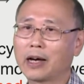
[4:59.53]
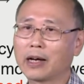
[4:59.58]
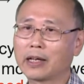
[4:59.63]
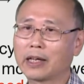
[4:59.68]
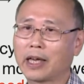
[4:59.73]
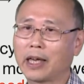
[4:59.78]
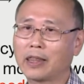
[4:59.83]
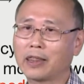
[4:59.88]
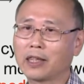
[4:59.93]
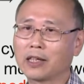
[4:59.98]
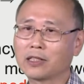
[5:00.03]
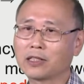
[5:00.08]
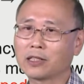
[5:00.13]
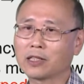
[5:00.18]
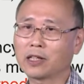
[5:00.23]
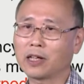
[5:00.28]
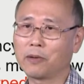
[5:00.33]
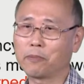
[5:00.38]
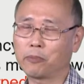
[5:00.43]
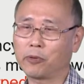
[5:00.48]
get this
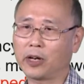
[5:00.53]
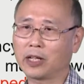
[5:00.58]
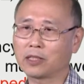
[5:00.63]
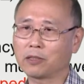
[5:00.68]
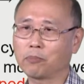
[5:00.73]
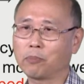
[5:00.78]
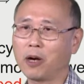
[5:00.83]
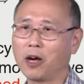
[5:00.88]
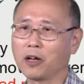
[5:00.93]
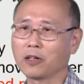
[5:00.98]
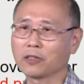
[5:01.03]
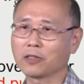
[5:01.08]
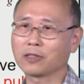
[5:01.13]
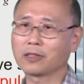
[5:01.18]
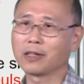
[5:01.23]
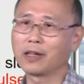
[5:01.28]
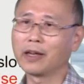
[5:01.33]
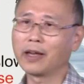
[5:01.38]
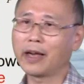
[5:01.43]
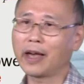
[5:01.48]
compressed
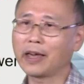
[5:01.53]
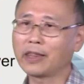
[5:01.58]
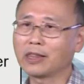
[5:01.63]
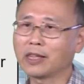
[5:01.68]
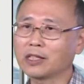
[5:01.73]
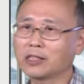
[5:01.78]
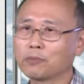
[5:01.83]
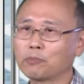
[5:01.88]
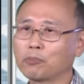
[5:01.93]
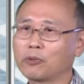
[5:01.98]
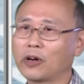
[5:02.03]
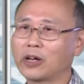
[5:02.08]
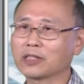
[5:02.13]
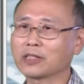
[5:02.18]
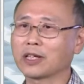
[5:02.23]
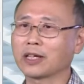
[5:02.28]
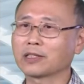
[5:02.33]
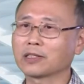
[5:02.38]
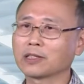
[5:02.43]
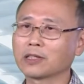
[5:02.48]
pulse. And this
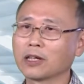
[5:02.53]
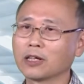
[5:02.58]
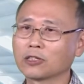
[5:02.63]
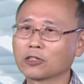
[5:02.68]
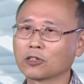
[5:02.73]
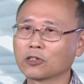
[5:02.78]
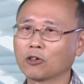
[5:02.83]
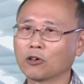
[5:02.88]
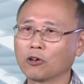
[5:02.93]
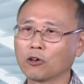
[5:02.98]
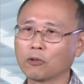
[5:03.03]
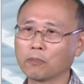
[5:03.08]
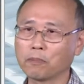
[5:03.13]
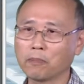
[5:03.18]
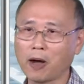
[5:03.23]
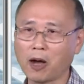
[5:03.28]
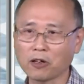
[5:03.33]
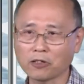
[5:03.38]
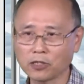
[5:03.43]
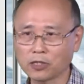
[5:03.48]
process is called
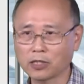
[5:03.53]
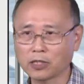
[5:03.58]
pulse